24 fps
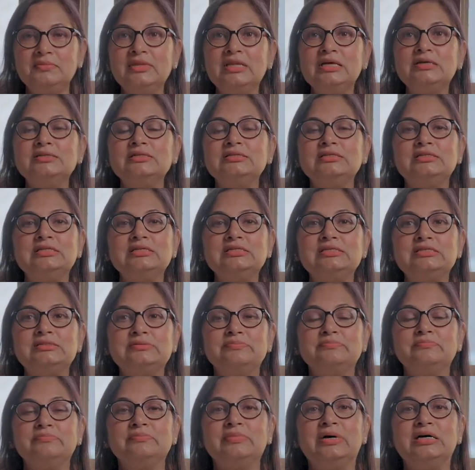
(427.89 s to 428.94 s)
The, this
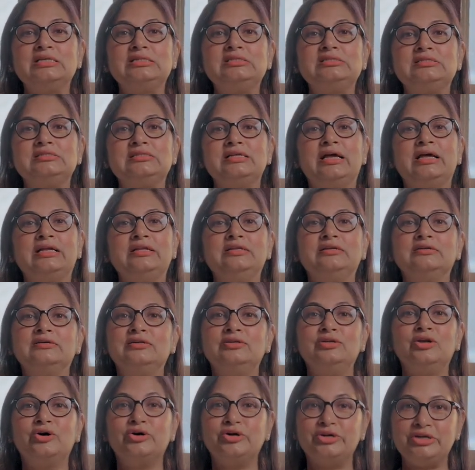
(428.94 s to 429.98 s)
bus and
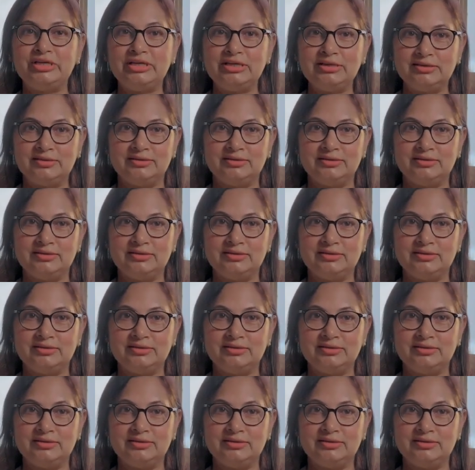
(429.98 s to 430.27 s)
a lorry,